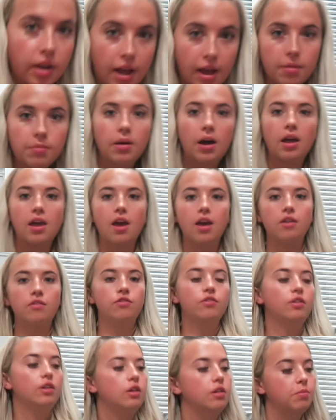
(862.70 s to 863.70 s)
MIA
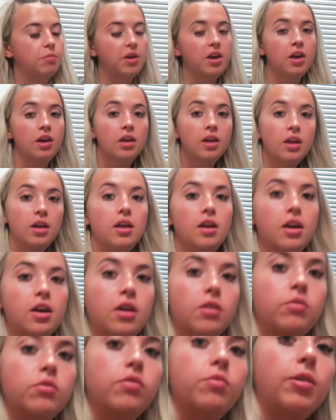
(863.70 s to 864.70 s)
for a little bit.
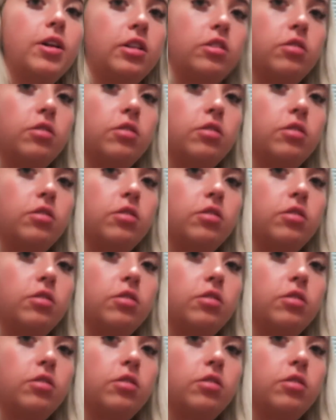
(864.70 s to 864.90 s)
I've made